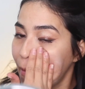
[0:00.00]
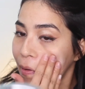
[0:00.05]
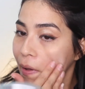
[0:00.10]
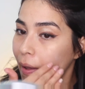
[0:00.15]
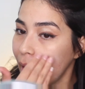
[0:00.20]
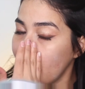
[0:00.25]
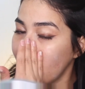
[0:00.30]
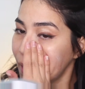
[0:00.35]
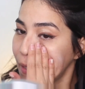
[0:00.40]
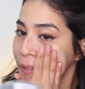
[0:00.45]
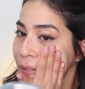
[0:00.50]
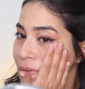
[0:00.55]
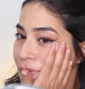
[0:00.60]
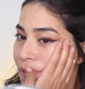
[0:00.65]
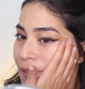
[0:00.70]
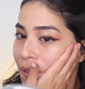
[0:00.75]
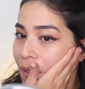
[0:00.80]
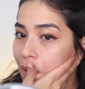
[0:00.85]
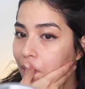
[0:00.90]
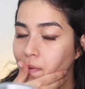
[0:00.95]
And
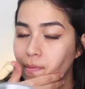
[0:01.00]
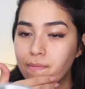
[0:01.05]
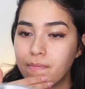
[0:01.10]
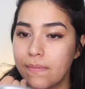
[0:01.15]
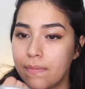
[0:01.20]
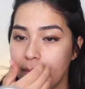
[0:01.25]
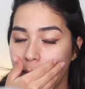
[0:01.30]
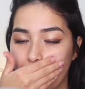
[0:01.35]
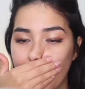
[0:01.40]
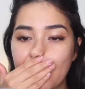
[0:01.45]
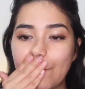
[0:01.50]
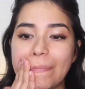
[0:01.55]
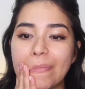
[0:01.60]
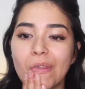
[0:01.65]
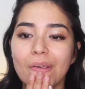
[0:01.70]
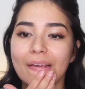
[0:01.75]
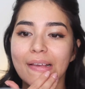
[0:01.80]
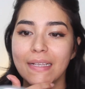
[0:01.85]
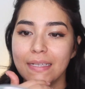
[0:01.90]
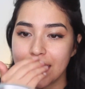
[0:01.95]

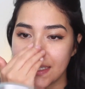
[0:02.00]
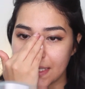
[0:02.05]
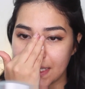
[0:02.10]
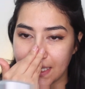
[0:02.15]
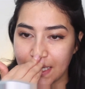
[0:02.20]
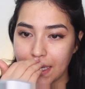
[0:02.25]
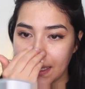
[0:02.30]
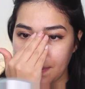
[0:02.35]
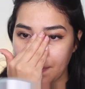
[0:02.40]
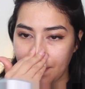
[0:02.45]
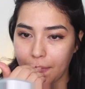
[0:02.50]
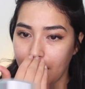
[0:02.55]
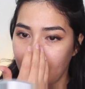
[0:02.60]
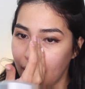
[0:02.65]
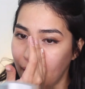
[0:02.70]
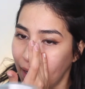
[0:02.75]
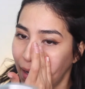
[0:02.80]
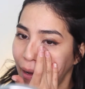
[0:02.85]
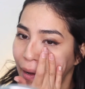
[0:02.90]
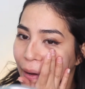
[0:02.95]
you can see
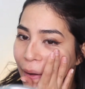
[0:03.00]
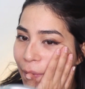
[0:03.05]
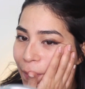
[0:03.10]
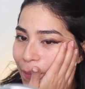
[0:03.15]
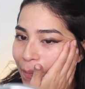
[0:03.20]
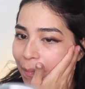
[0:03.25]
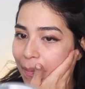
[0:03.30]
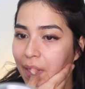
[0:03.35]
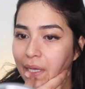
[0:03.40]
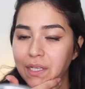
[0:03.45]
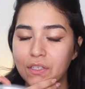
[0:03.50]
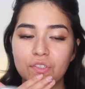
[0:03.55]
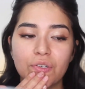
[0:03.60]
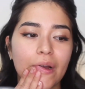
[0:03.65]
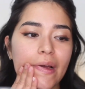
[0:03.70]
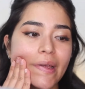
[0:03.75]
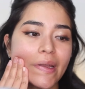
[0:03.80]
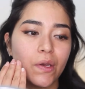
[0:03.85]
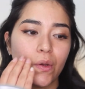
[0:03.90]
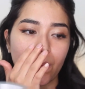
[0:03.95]
me
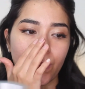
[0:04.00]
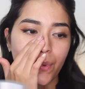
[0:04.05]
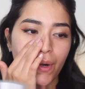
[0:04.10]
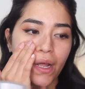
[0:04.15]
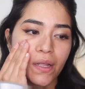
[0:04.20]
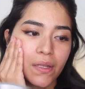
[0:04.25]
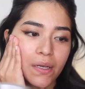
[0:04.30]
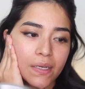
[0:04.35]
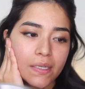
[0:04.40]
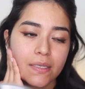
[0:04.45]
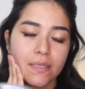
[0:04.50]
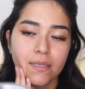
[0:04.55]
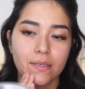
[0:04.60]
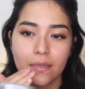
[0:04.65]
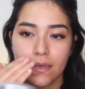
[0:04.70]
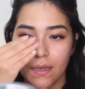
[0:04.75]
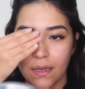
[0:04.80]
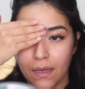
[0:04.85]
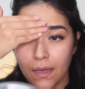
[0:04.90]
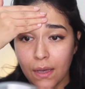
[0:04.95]
trying new products.
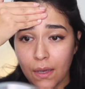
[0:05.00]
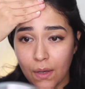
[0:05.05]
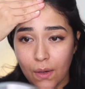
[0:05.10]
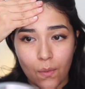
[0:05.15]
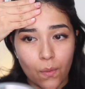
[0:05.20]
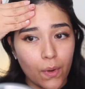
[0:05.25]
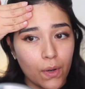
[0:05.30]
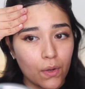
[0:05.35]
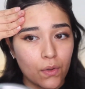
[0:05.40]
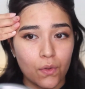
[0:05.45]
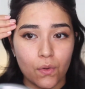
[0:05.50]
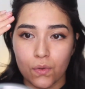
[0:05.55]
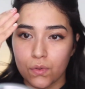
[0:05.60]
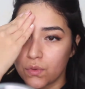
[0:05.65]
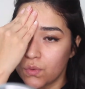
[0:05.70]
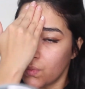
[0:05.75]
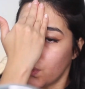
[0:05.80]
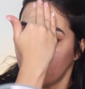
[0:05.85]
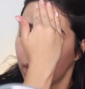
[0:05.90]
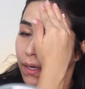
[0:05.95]
One of
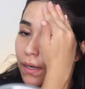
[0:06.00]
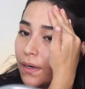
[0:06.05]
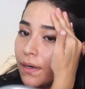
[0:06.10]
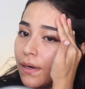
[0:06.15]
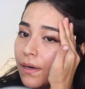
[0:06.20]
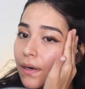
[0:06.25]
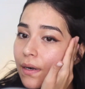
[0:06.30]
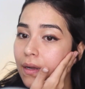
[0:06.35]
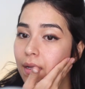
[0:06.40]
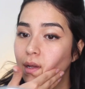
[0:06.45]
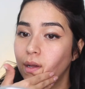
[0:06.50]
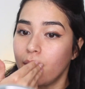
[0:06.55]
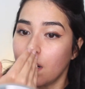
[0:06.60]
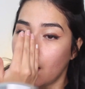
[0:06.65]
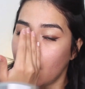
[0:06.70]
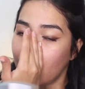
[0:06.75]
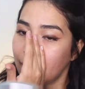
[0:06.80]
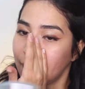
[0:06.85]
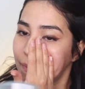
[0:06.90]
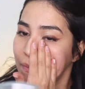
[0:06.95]
those were
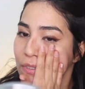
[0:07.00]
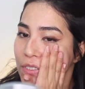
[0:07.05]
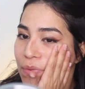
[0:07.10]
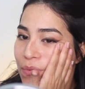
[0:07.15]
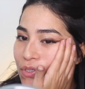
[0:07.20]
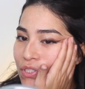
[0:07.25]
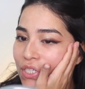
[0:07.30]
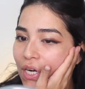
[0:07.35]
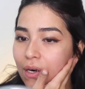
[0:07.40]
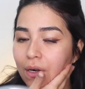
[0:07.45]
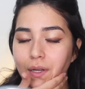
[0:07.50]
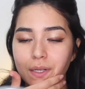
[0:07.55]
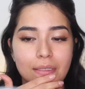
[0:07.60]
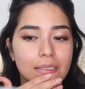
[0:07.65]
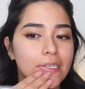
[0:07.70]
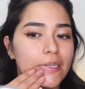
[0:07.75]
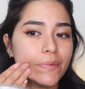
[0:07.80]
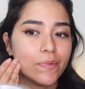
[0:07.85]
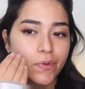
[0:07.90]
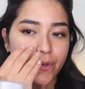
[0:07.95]
some Charlotte
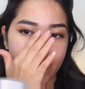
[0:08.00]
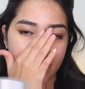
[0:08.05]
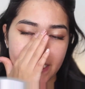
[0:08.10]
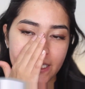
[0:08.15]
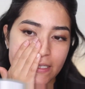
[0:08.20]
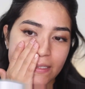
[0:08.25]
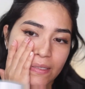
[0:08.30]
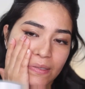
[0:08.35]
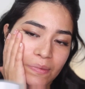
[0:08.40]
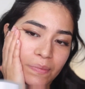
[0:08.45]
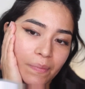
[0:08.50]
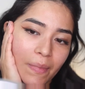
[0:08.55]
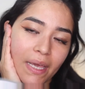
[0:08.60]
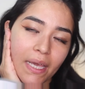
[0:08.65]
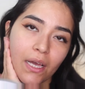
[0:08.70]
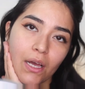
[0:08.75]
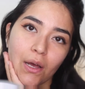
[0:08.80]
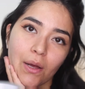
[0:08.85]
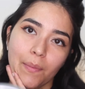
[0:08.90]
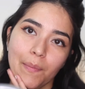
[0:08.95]
Tilbury's
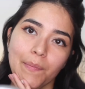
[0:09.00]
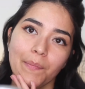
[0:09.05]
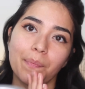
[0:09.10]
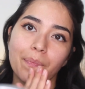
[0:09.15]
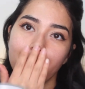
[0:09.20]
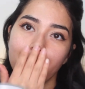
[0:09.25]
makeup,